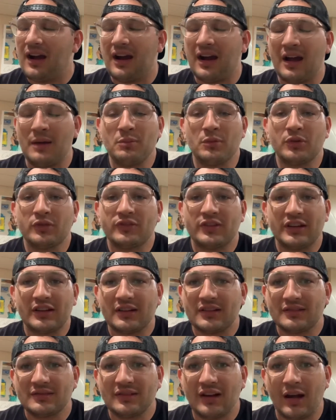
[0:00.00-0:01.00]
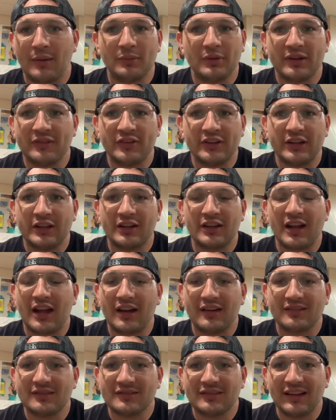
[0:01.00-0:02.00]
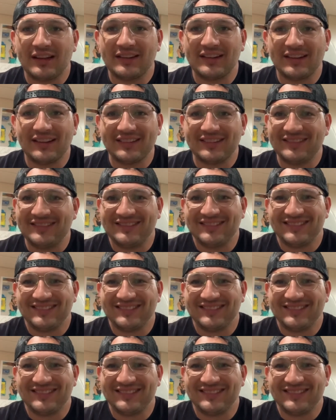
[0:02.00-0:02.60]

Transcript: I moved here. I'm living here now. And then